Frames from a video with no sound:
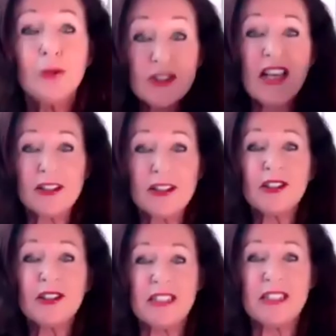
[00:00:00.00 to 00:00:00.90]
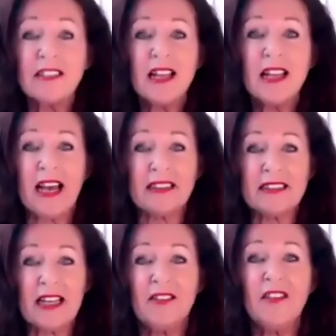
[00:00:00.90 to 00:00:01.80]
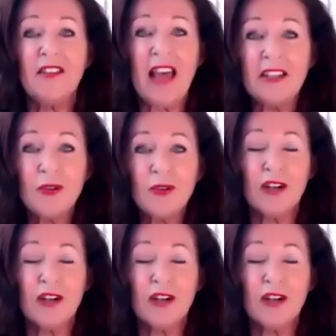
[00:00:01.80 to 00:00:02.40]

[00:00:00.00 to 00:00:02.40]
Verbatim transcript: set your satellite and mm. then you are mm.